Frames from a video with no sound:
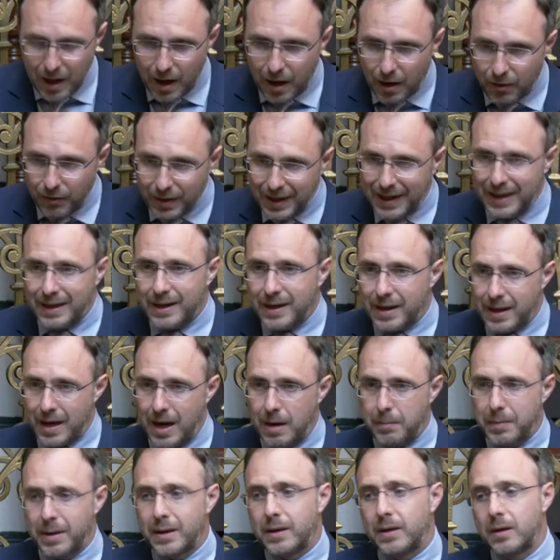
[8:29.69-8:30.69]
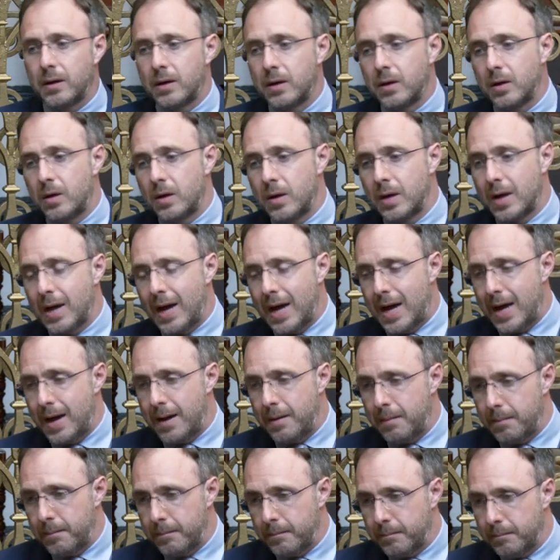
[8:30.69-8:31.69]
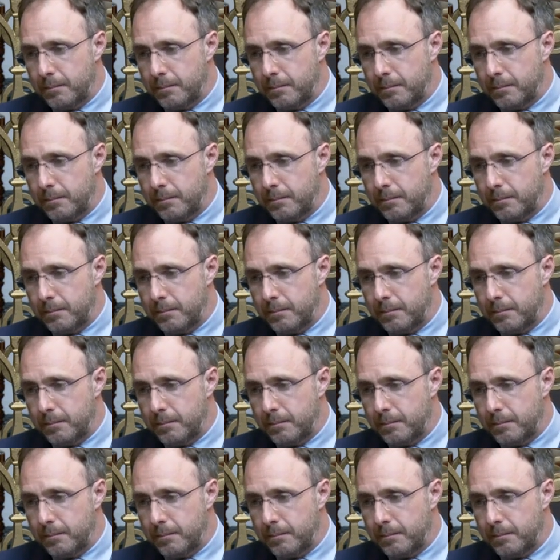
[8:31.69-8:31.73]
are economic uh,